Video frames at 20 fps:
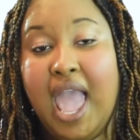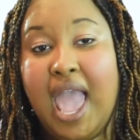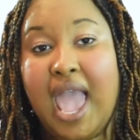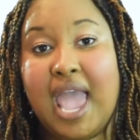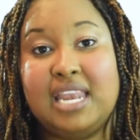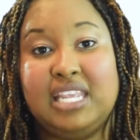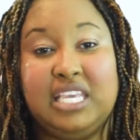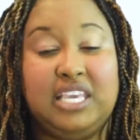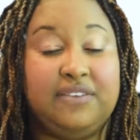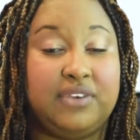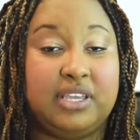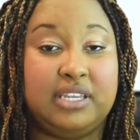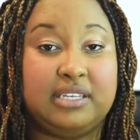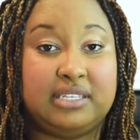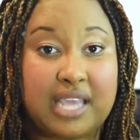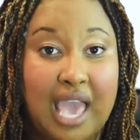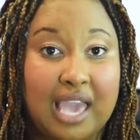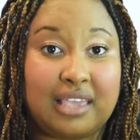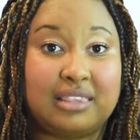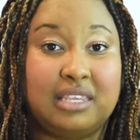And even
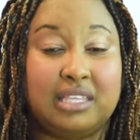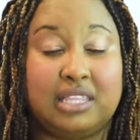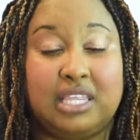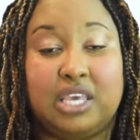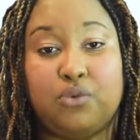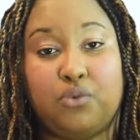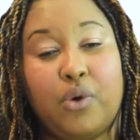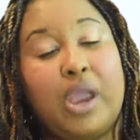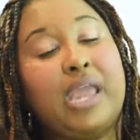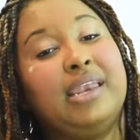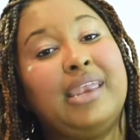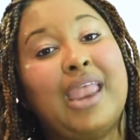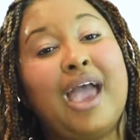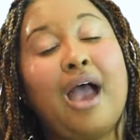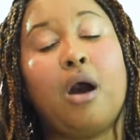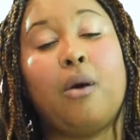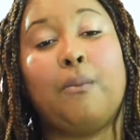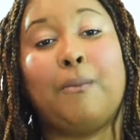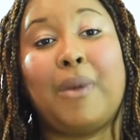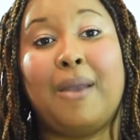technically right
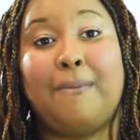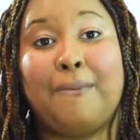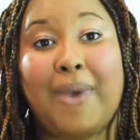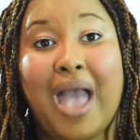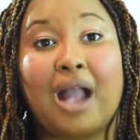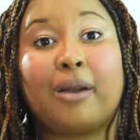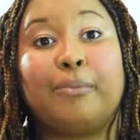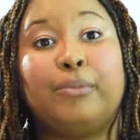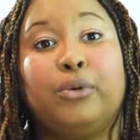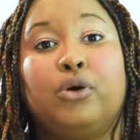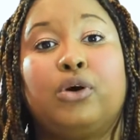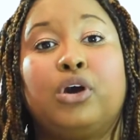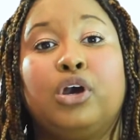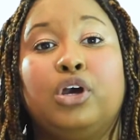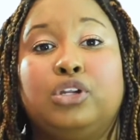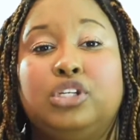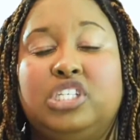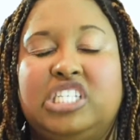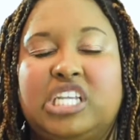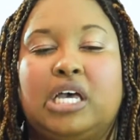now, my MacBook
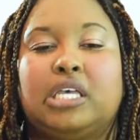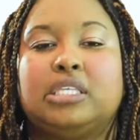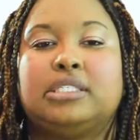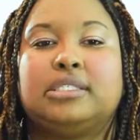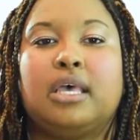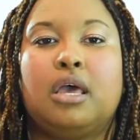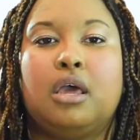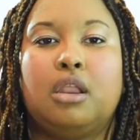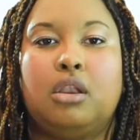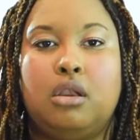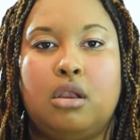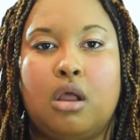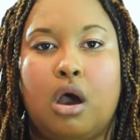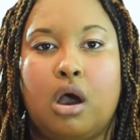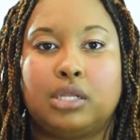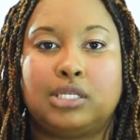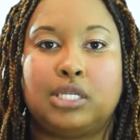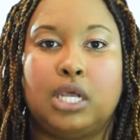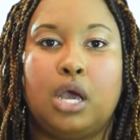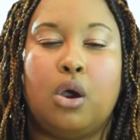does
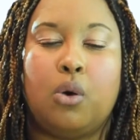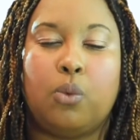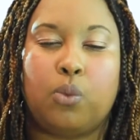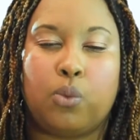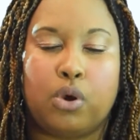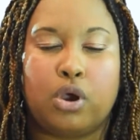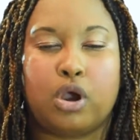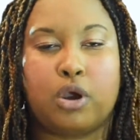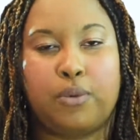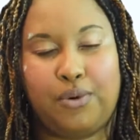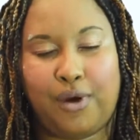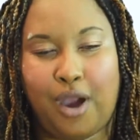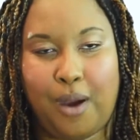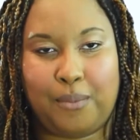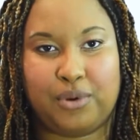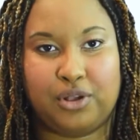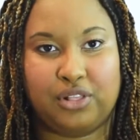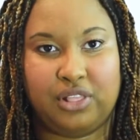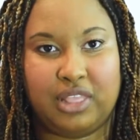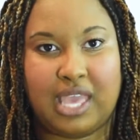not work
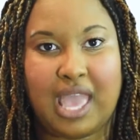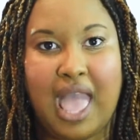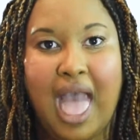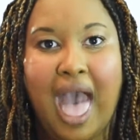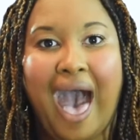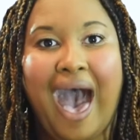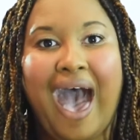properly.